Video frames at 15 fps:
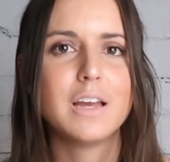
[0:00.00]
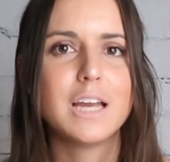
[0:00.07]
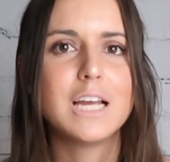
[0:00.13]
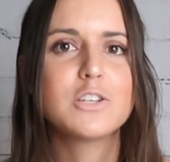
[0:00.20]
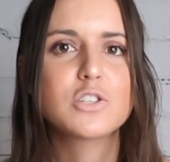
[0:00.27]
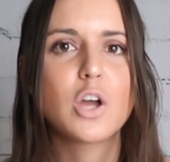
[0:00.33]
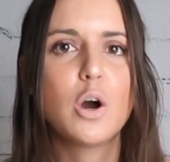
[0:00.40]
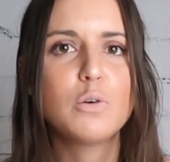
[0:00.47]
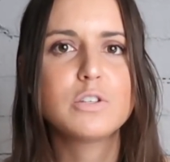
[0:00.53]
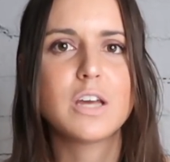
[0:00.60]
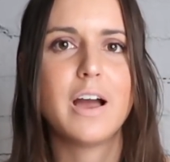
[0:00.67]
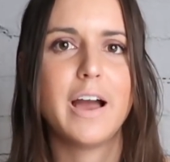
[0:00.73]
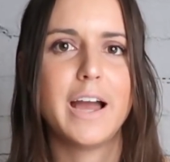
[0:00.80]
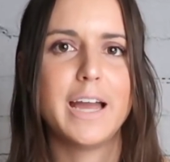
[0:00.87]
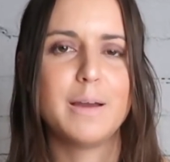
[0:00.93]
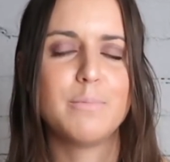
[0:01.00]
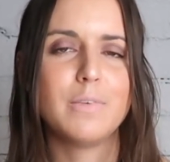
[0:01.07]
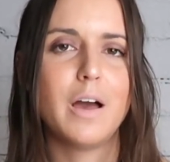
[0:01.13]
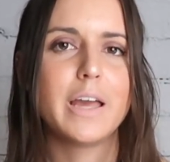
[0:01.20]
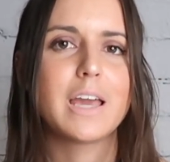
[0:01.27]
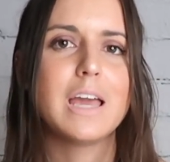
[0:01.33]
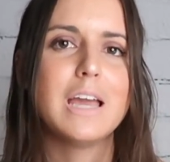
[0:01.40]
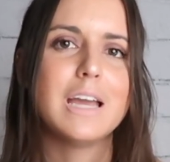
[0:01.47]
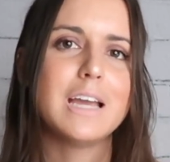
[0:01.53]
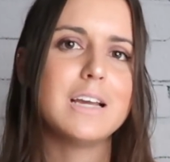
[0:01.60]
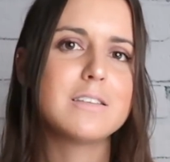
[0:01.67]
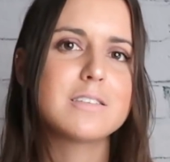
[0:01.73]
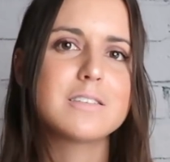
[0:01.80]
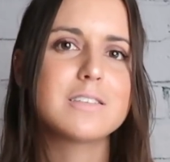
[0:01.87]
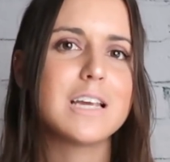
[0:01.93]
It's go time. Like,
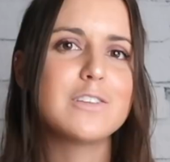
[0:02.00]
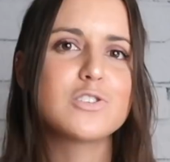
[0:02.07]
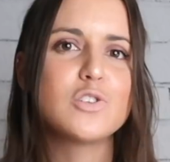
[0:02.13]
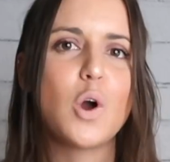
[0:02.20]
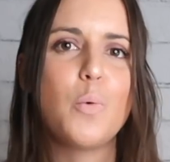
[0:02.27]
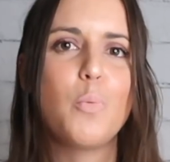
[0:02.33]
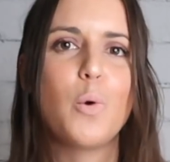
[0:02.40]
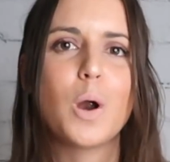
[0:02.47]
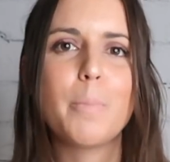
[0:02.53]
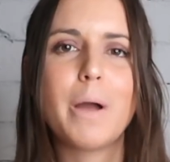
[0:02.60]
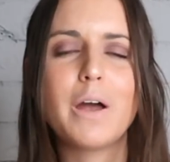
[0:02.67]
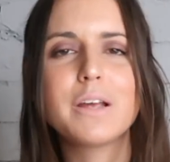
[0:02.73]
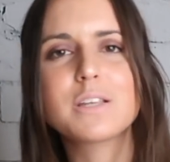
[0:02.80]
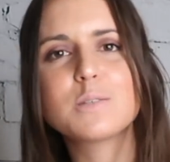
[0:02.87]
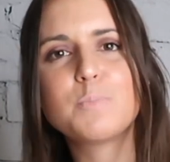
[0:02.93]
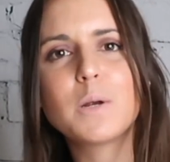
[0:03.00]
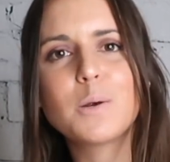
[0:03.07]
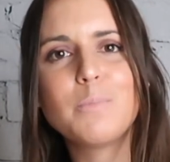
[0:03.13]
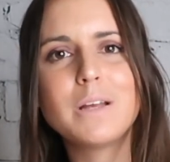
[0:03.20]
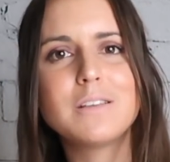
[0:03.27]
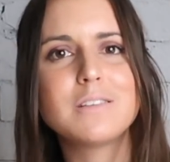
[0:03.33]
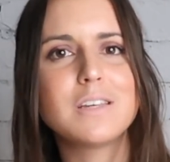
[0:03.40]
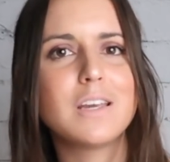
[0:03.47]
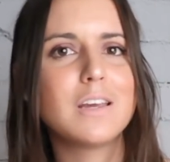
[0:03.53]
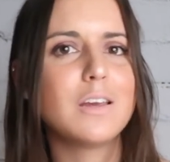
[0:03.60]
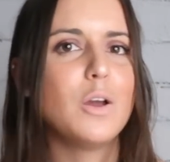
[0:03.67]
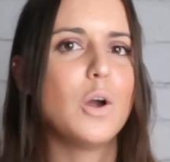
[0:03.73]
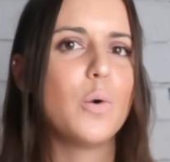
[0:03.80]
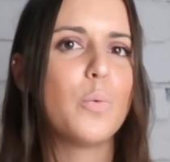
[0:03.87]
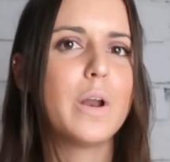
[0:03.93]
it's no more about
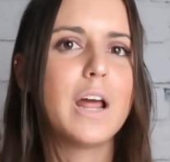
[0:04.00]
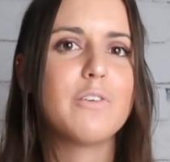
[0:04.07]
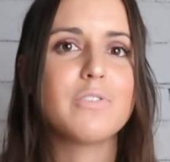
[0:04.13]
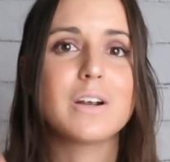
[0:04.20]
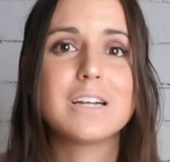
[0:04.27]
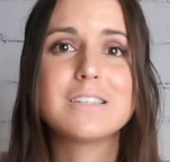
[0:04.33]
experimenting, whatever.